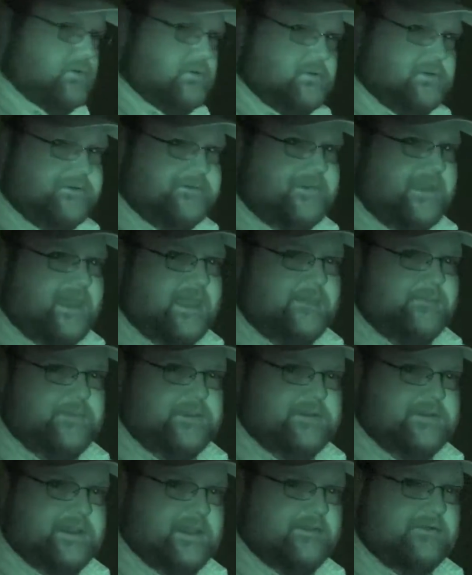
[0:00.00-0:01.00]
a little time
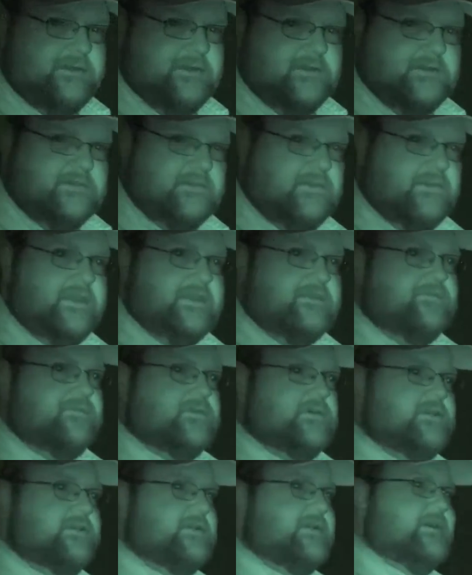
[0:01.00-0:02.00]
in down here on the
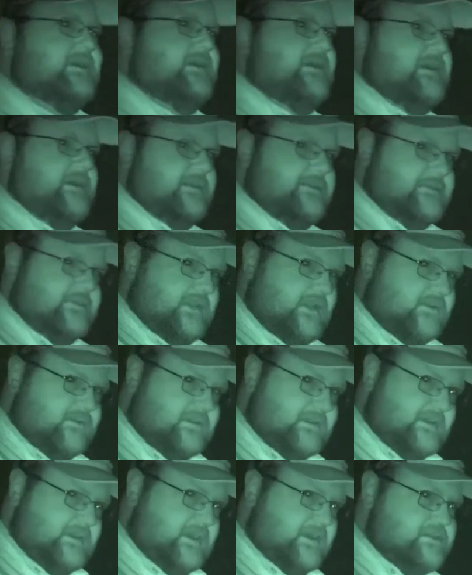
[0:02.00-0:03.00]
lakefront and start to
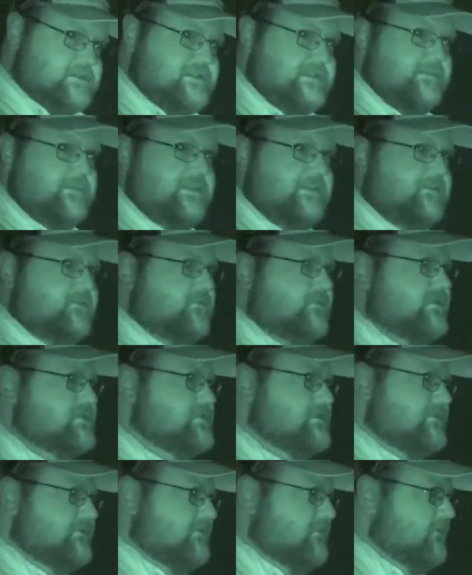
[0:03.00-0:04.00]
catch some of these
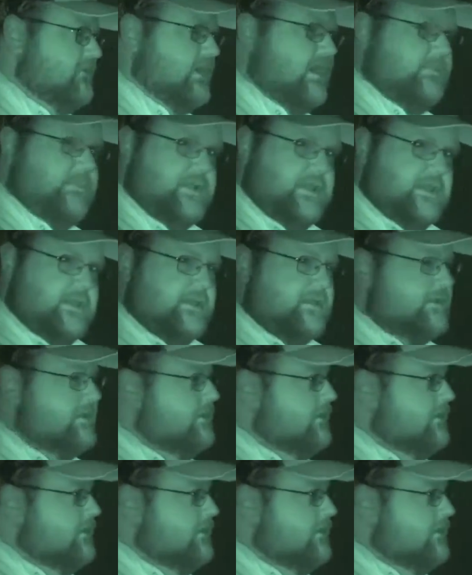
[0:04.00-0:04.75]
fish as they're coming in.